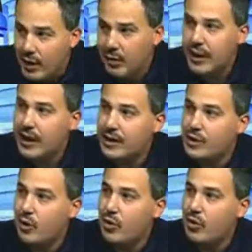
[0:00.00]
Here again
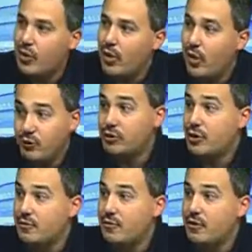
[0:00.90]
is the order.
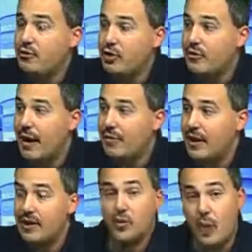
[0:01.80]
Who's confused
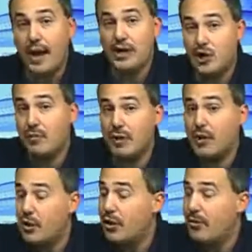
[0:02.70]
about this? Why does
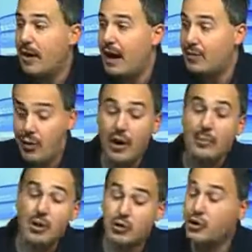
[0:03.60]
Shabir go to the Bible?
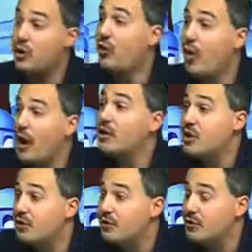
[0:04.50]
Because the
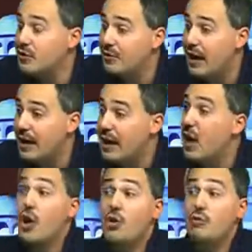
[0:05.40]
Quran's confused about it.
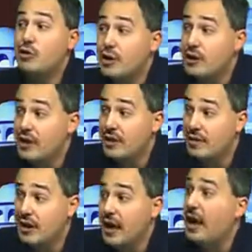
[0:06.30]
Who's
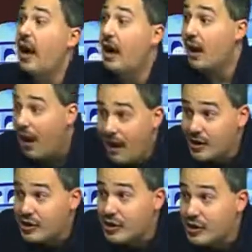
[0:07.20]
deceiving?
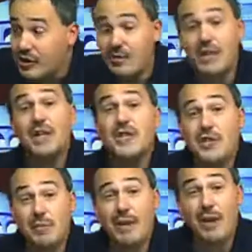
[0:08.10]
Allah's deceiving.
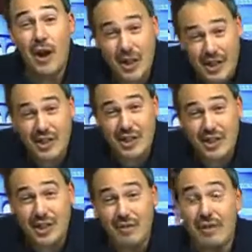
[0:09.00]
Shabir Ali's
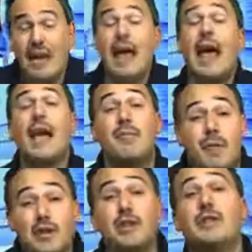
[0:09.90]
deceiving.
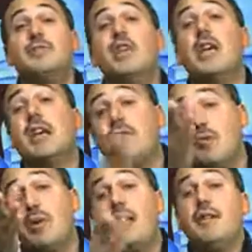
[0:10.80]
And Muslims, if
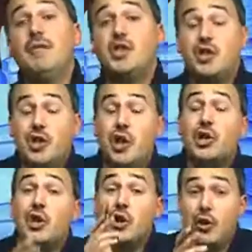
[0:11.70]
you believe this
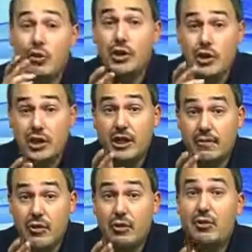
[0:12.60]
junk, you're
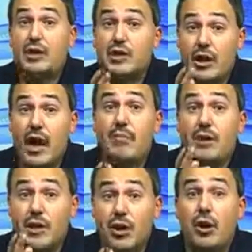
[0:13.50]
deceived too. It's
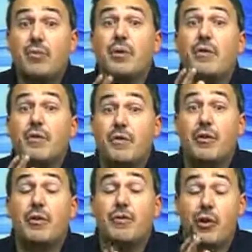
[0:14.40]
time to come to the
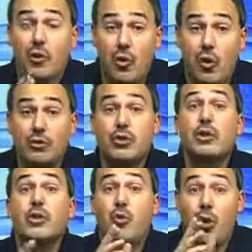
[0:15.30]
foot of the
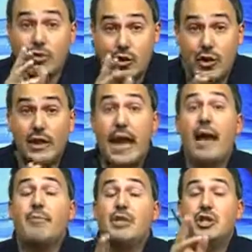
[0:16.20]
cross. The cross did
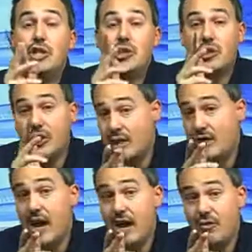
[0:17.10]
happen. Jesus
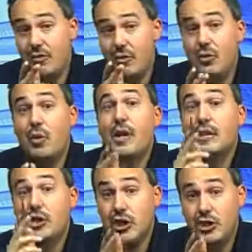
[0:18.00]
did die for you.
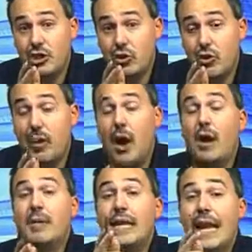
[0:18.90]
Jesus or
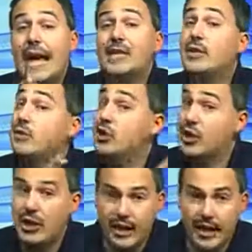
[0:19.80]
Muhammad? The answer
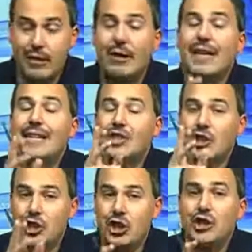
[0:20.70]
is clear. It
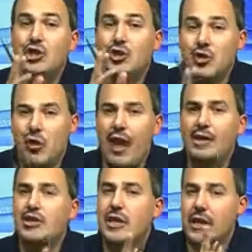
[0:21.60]
is Jesus
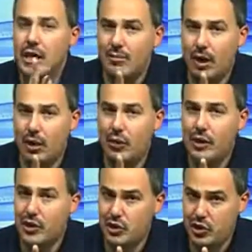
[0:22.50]
Christ and him
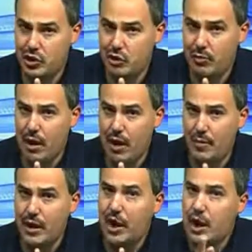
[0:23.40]
alone. This is Jesus or
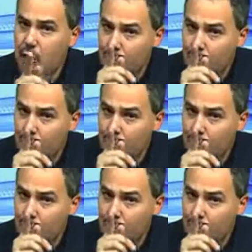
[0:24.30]
Muhammad.